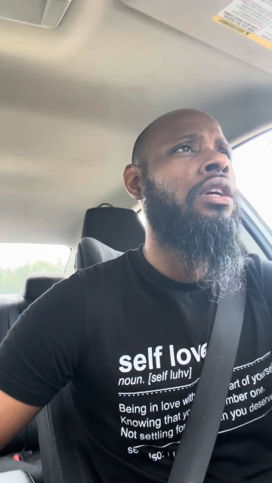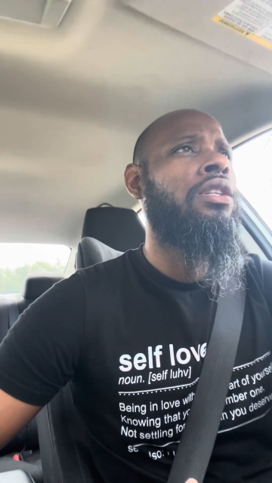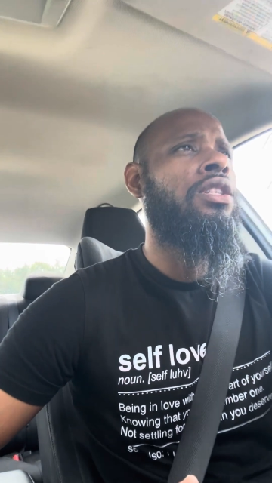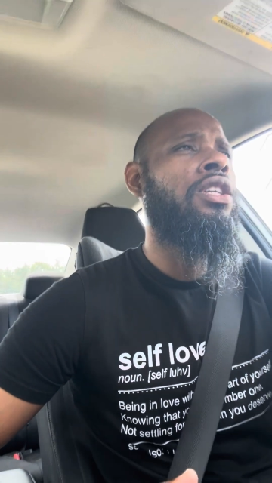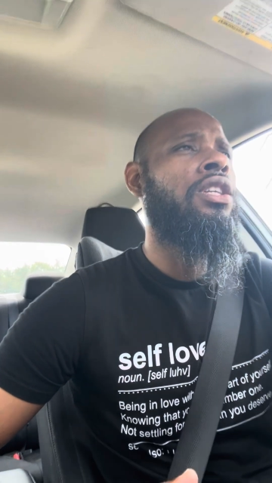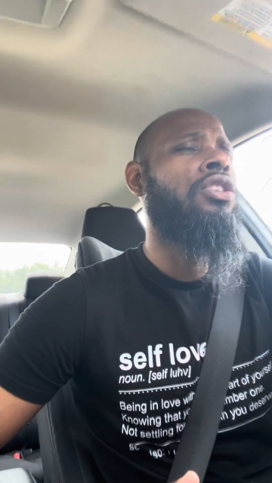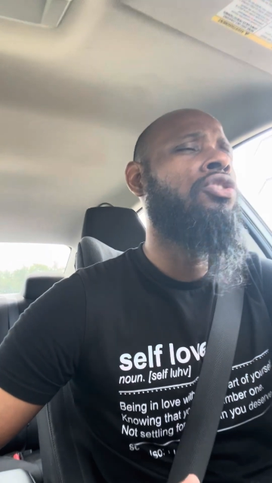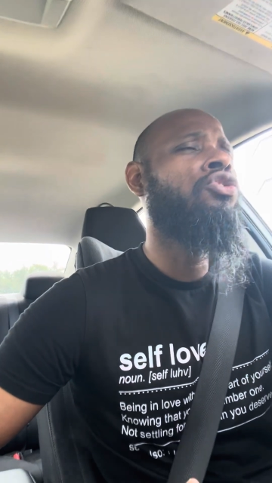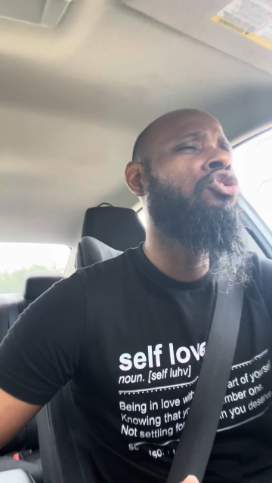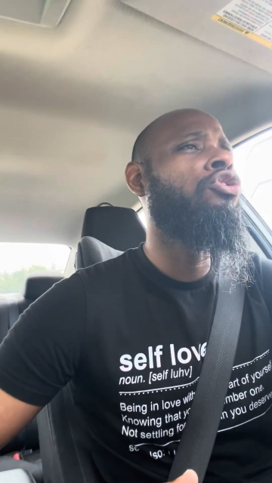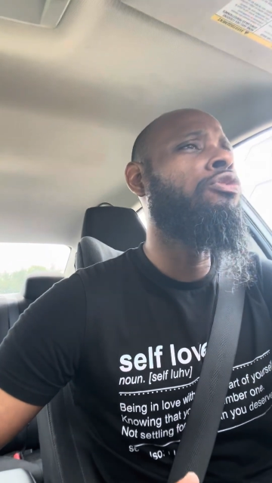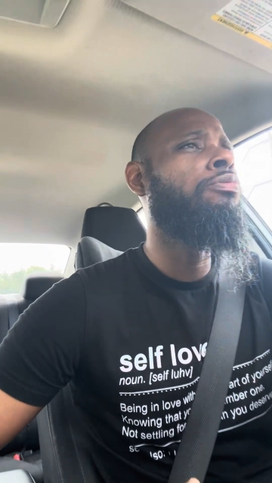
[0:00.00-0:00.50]

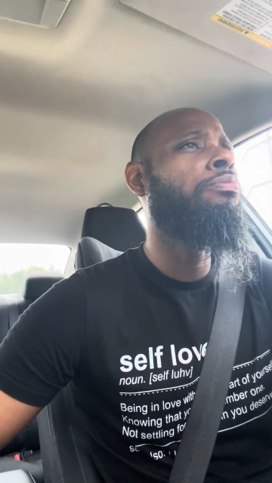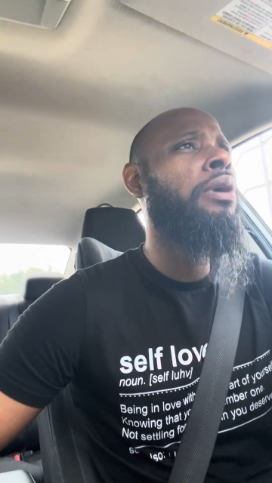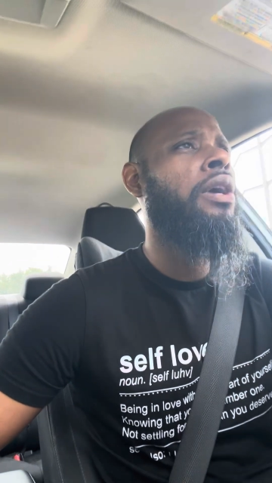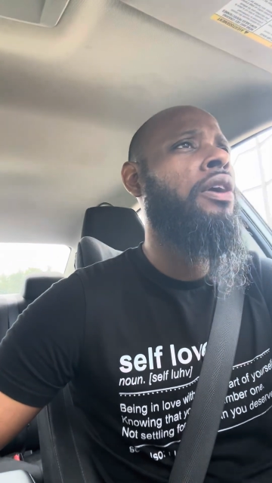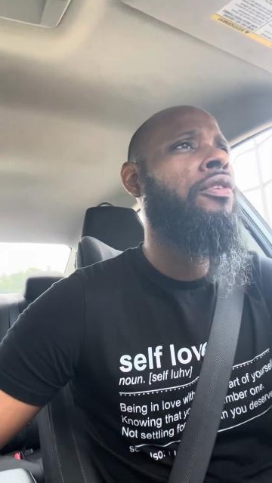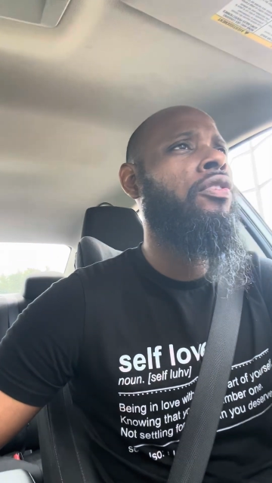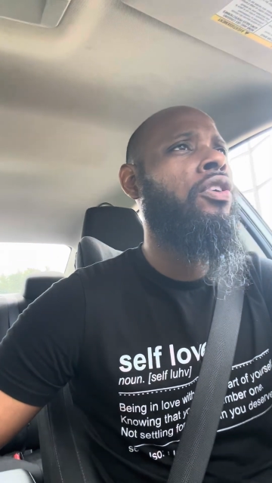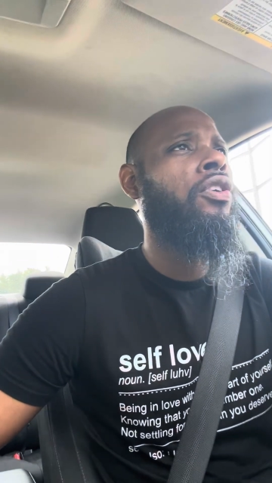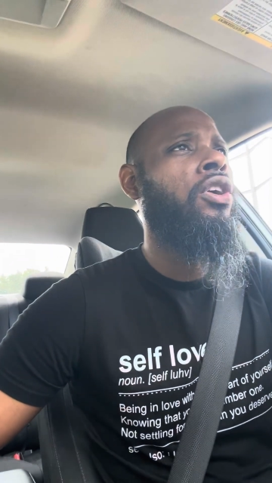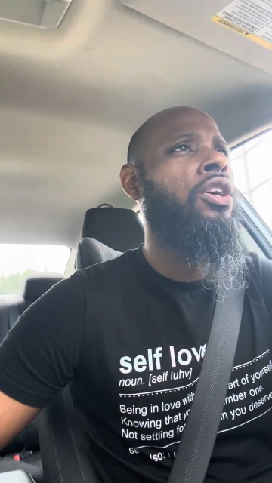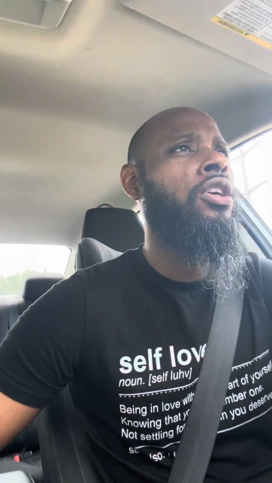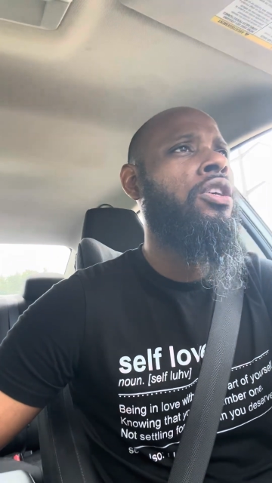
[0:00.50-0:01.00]

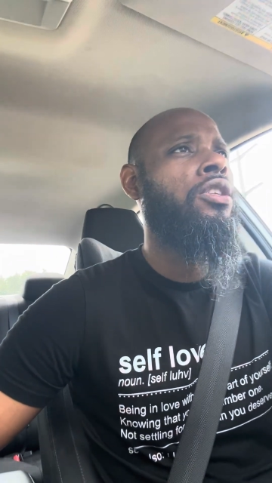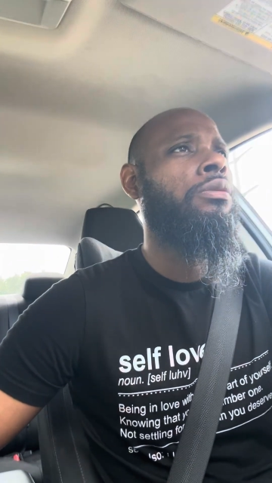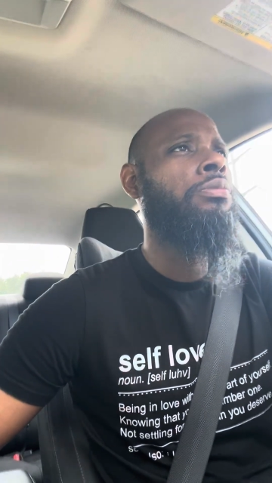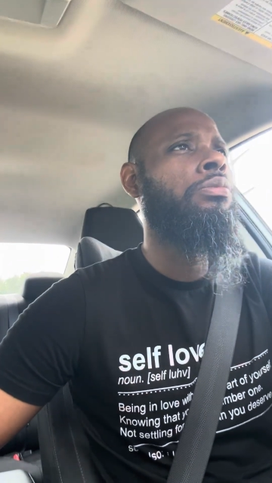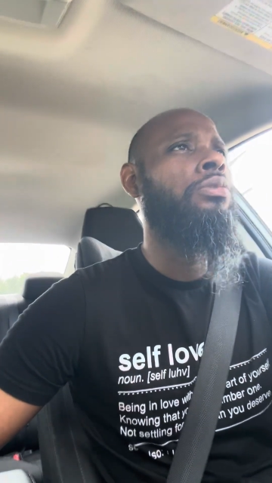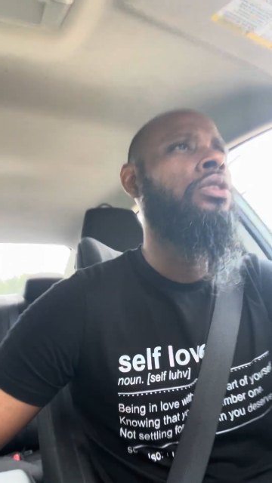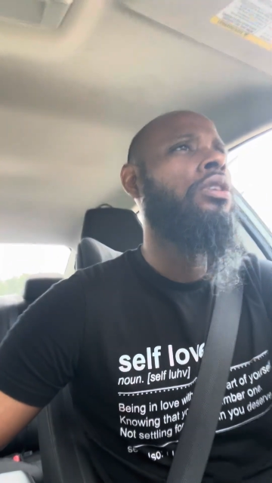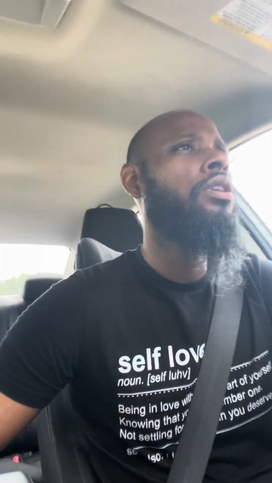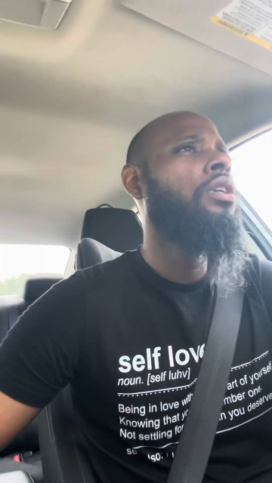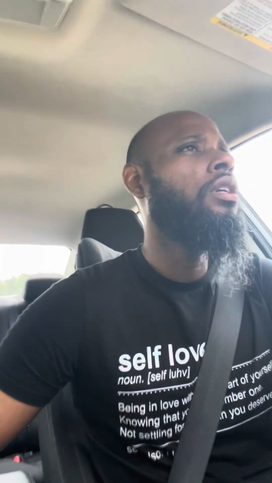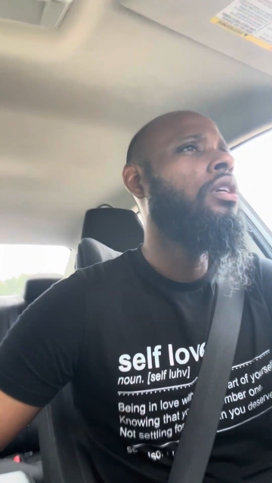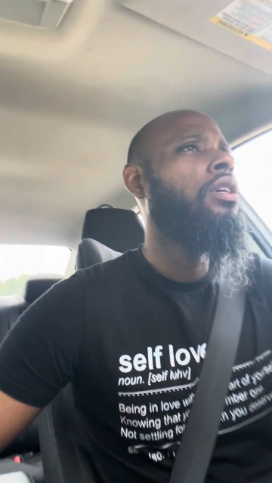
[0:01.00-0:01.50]
disrespectful
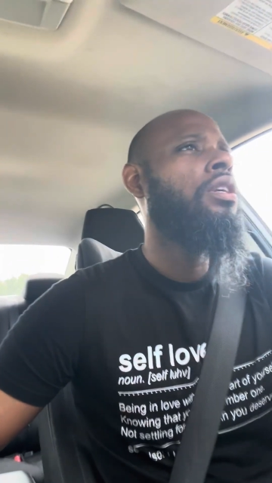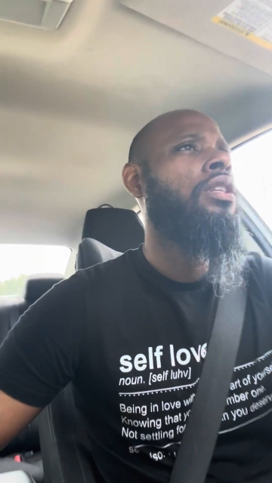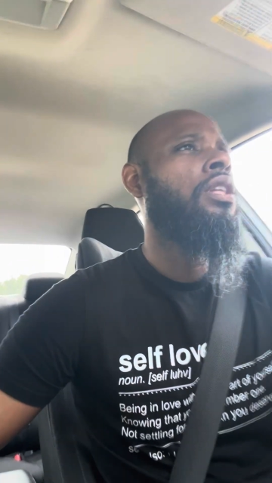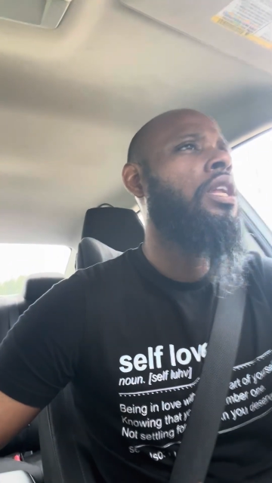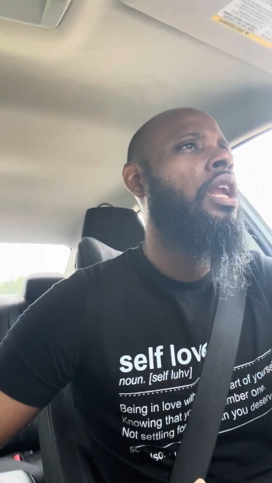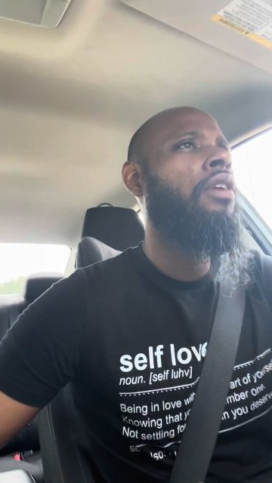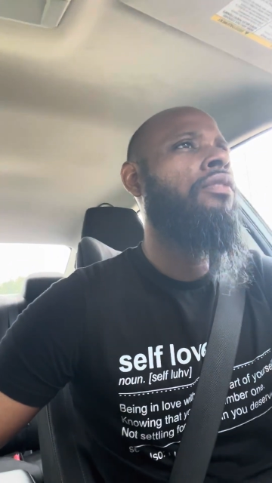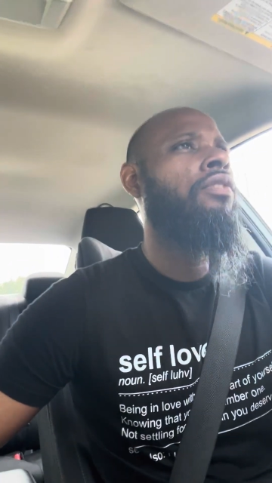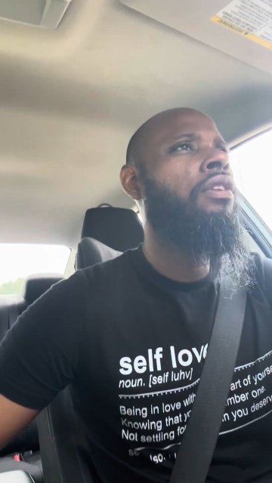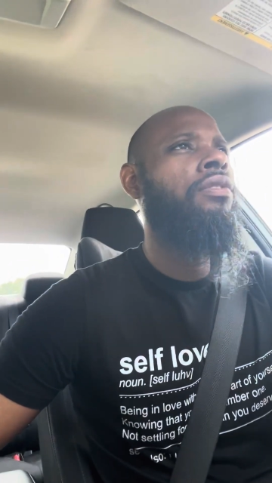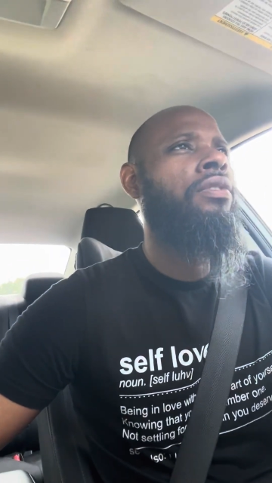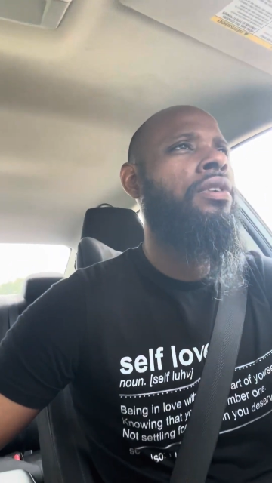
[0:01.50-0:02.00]
customer that
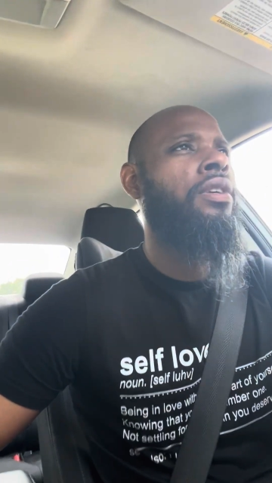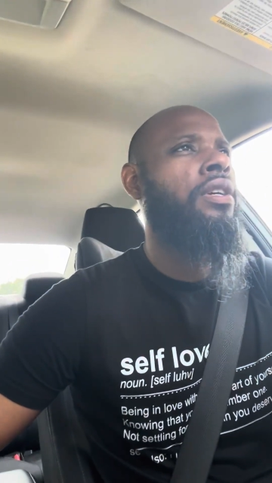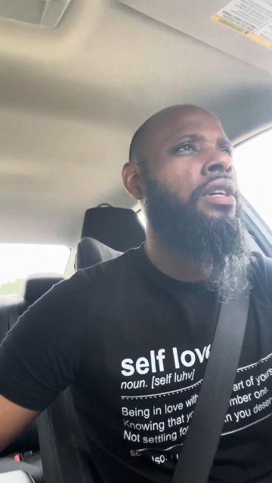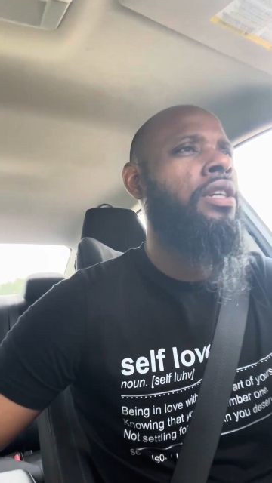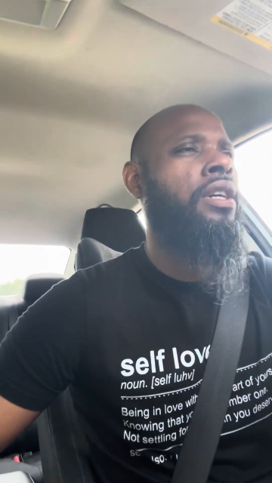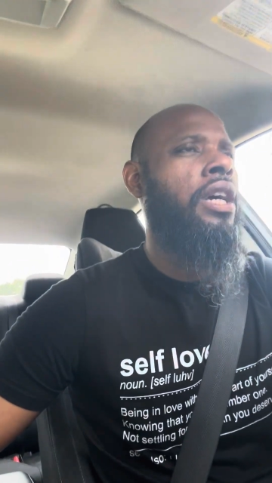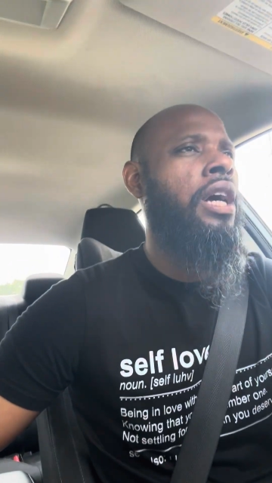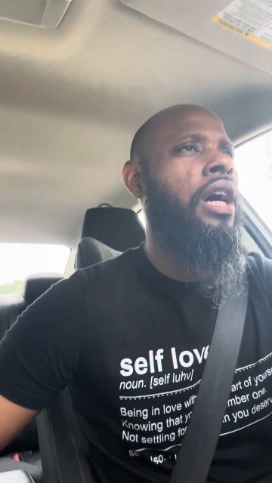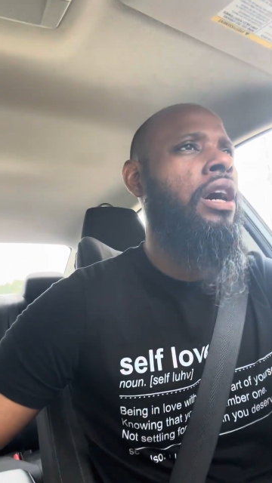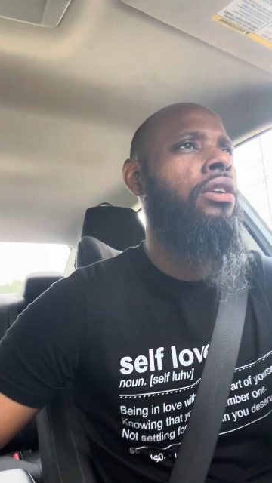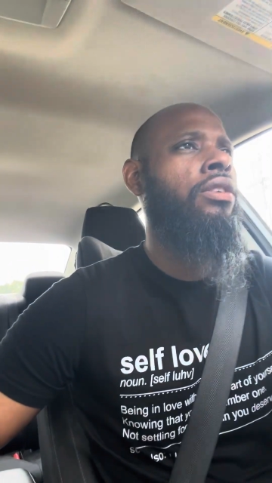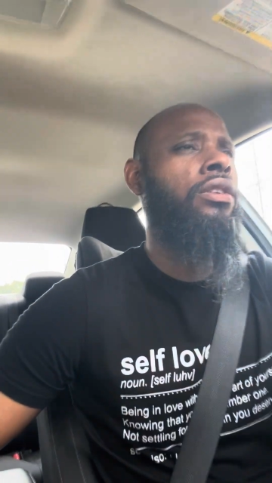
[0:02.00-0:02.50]
I've ever
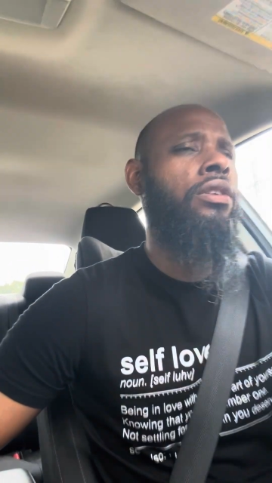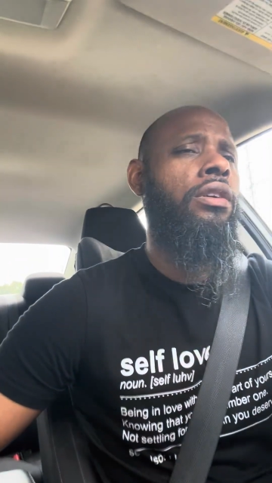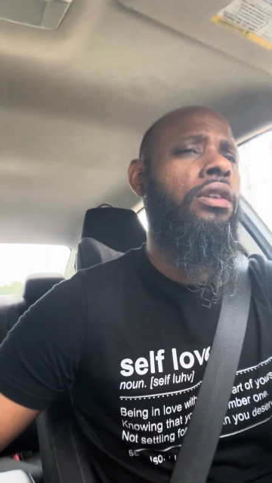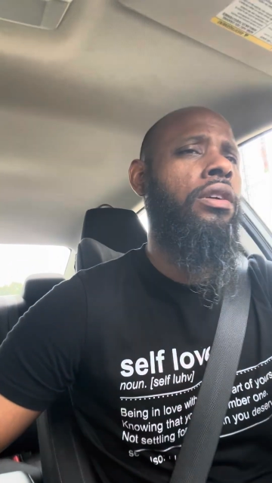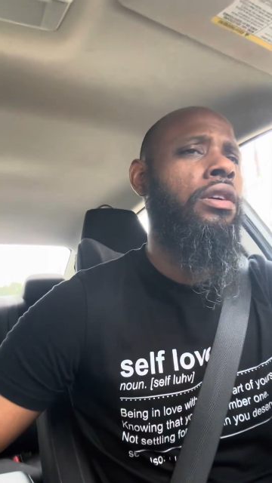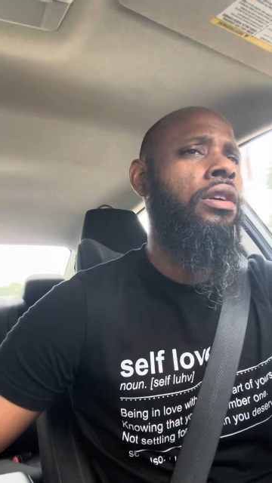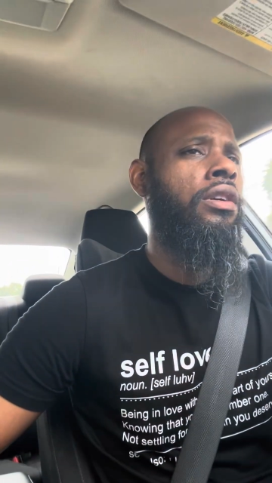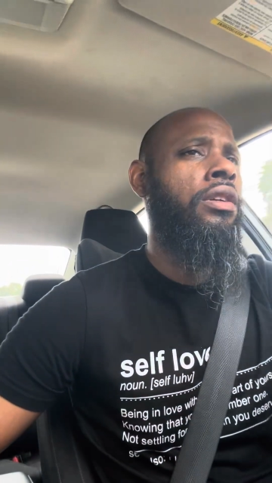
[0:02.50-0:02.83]
encountered